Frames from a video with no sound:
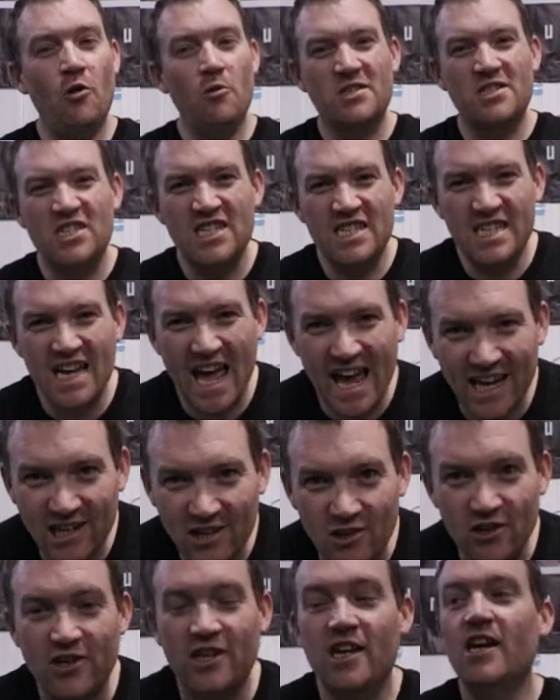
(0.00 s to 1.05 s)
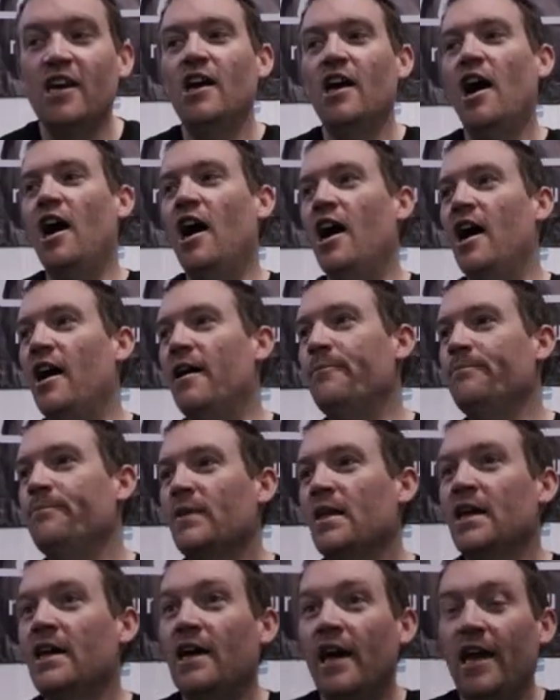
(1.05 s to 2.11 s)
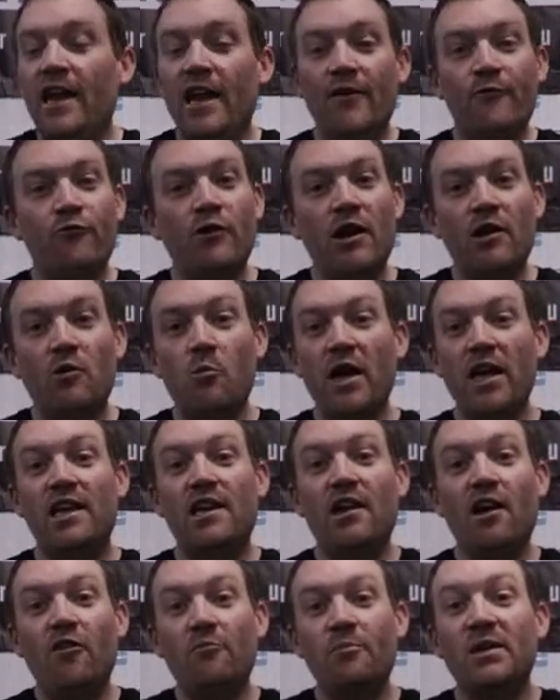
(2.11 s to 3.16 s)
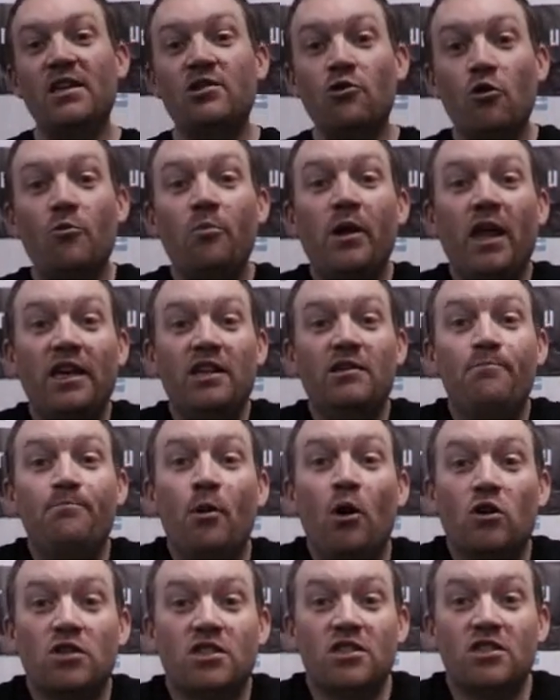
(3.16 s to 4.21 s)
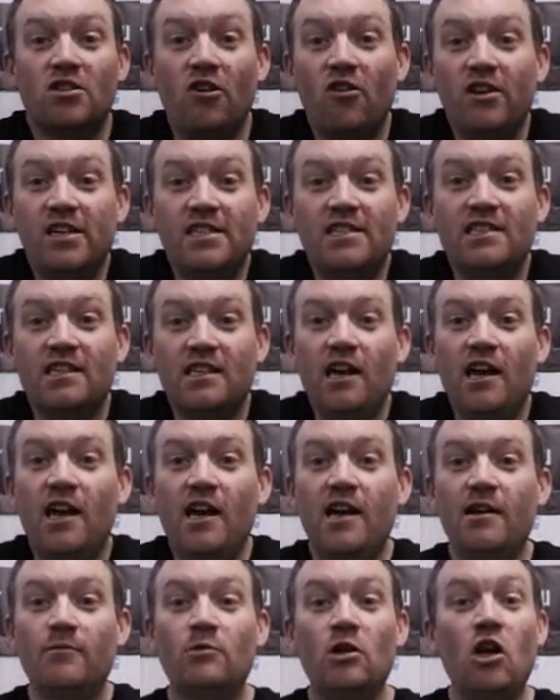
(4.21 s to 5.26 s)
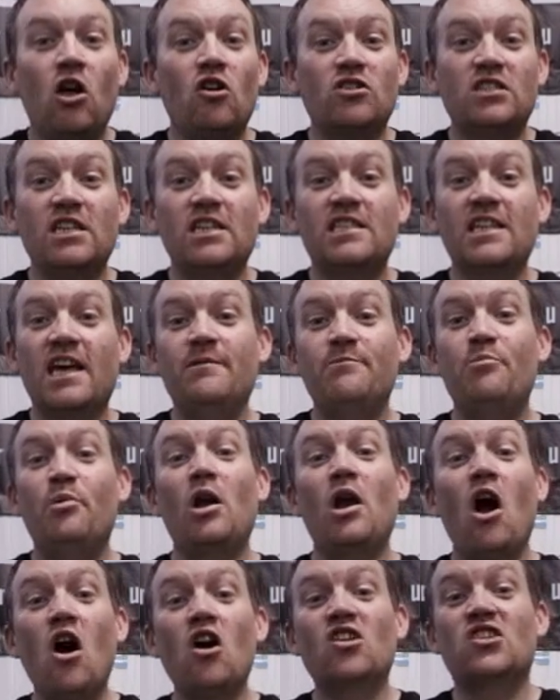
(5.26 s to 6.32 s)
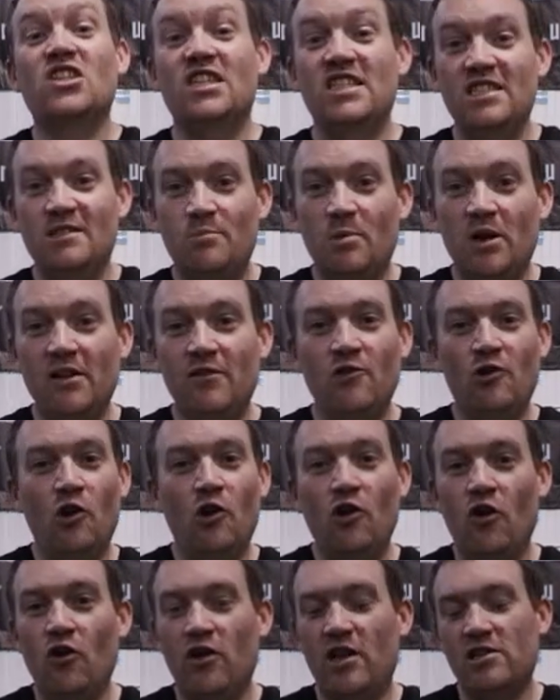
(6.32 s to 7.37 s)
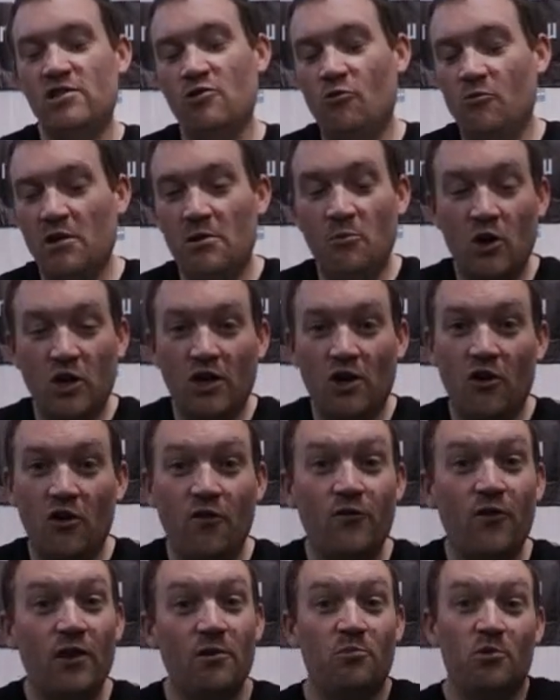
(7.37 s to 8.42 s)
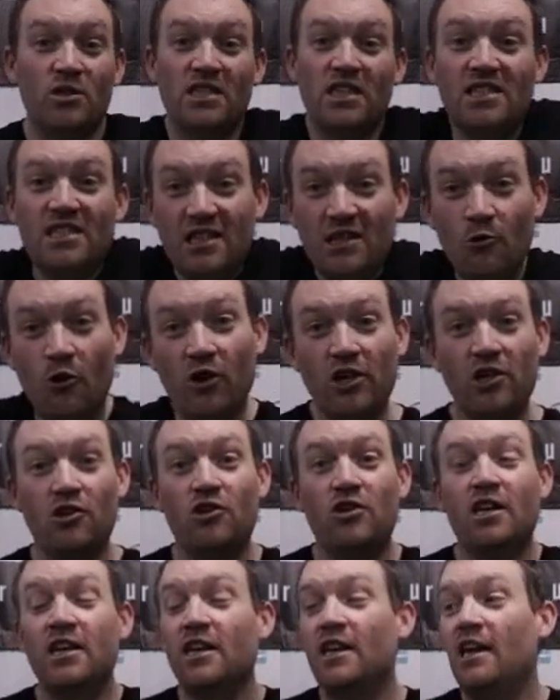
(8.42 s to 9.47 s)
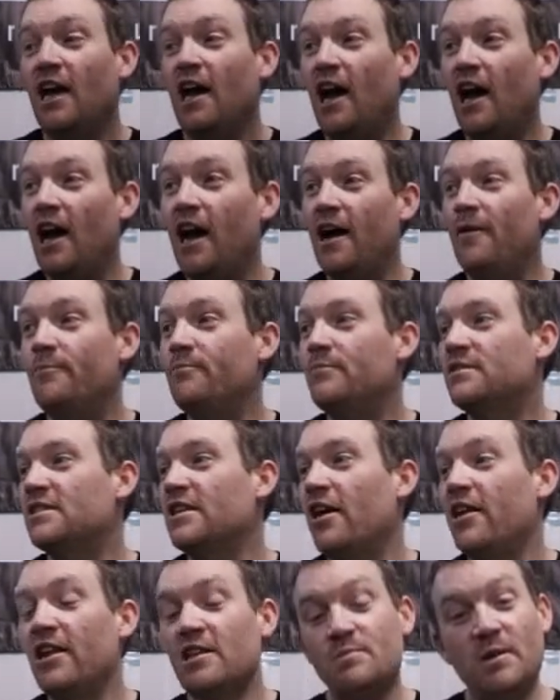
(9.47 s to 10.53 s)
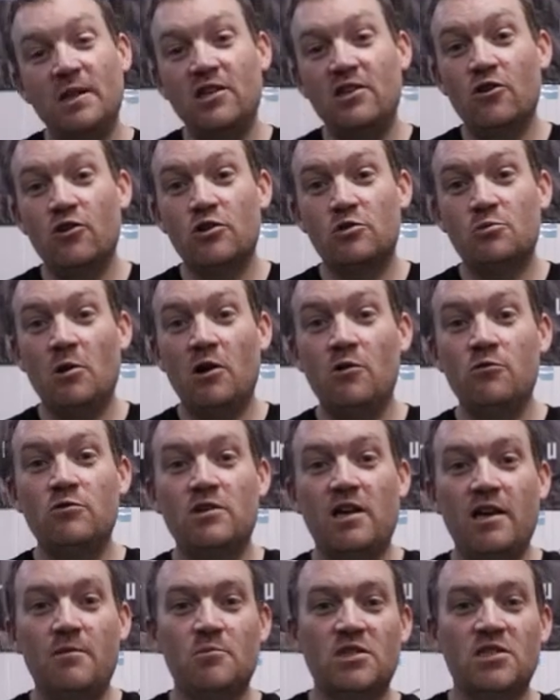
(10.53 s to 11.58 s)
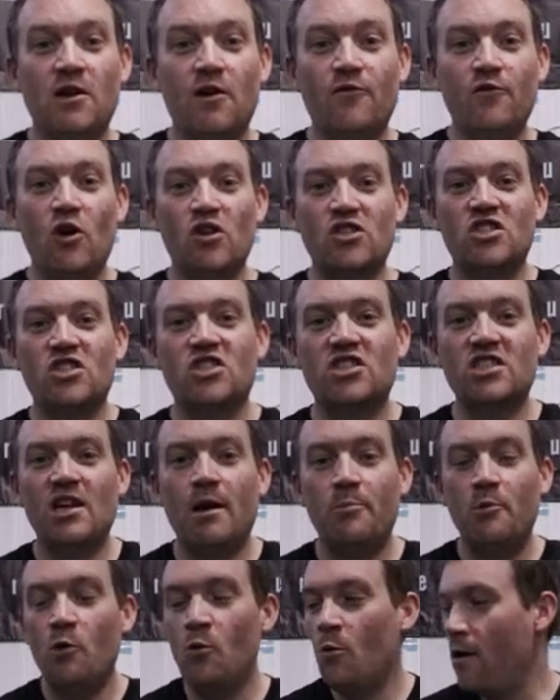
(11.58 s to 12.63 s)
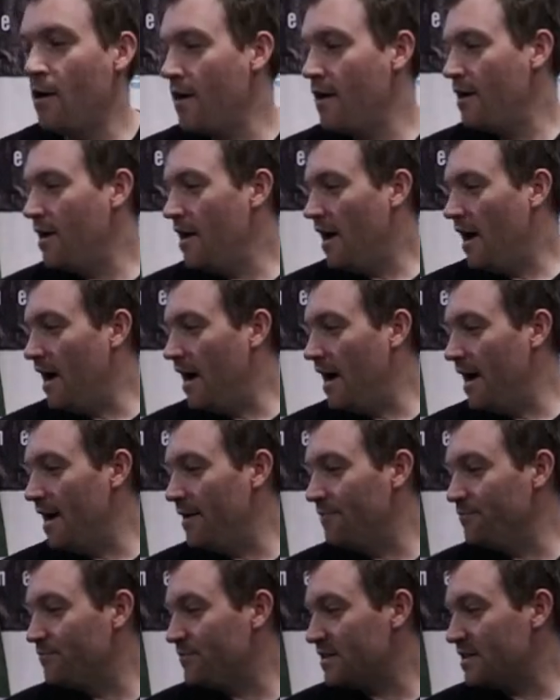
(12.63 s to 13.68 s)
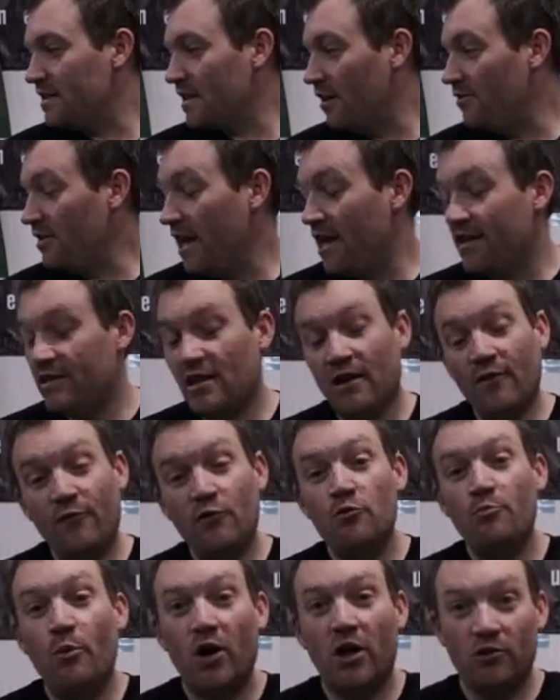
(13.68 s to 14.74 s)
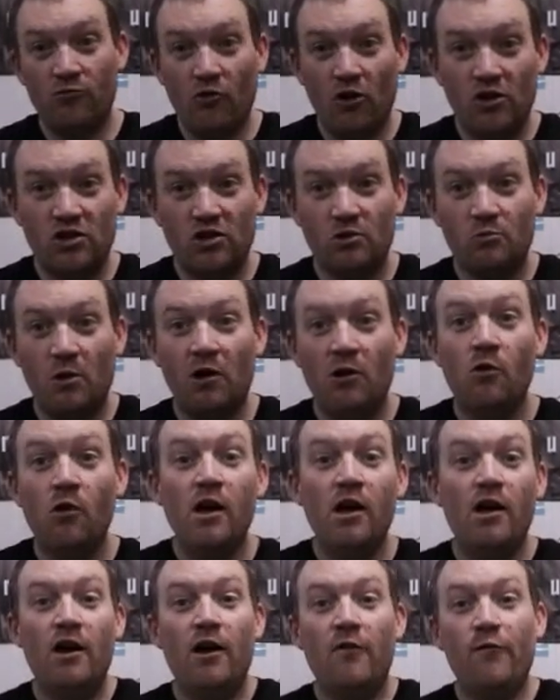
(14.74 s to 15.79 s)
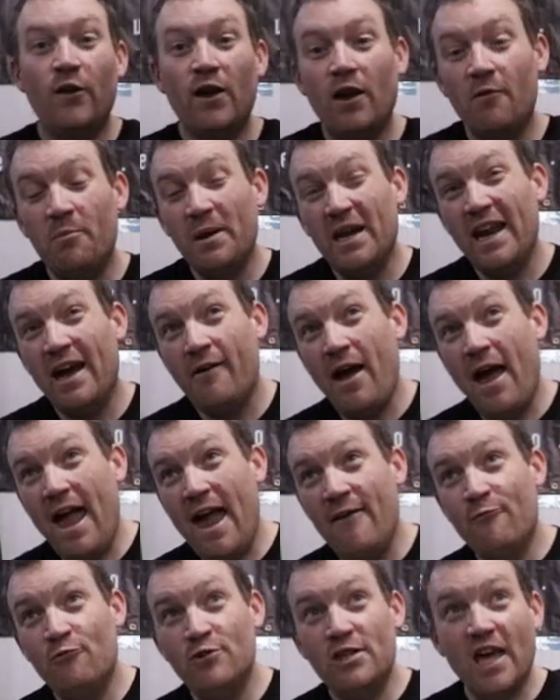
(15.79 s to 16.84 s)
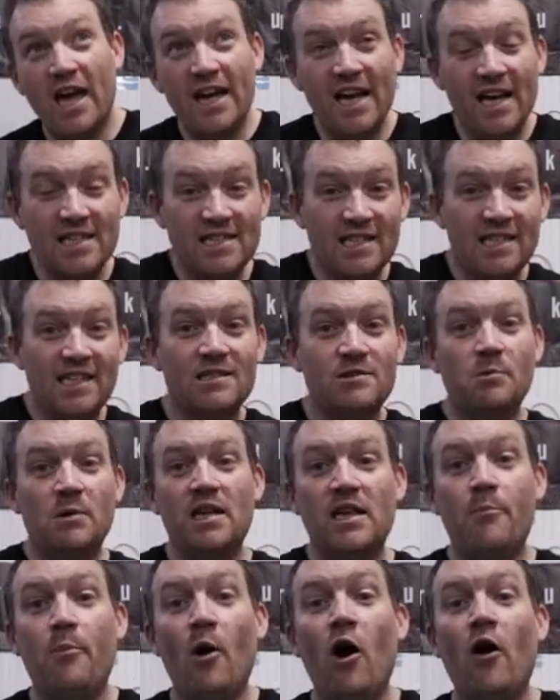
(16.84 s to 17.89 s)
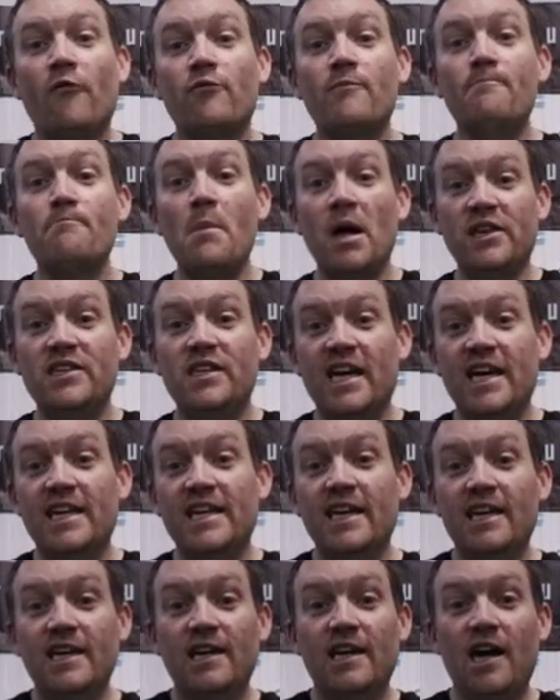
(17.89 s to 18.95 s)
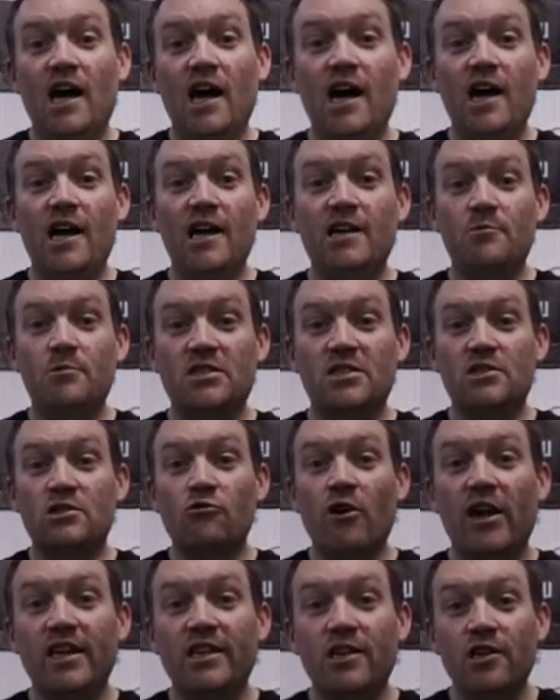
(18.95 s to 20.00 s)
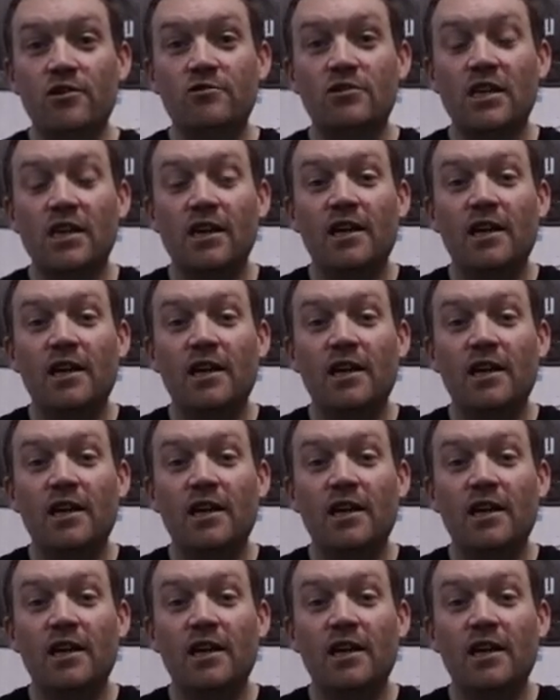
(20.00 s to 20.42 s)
I was knackered. And then throughout the week, I've been doing plenty of boxer size classes and Pilates, believe it or not. That's not really my kind of thing, but it's actually quite good. So that's been good as well. Keep myself nice and supple. So yeah, done a few bike rides as well. I think I've been out every day actually this week, apart from Monday, which is great news.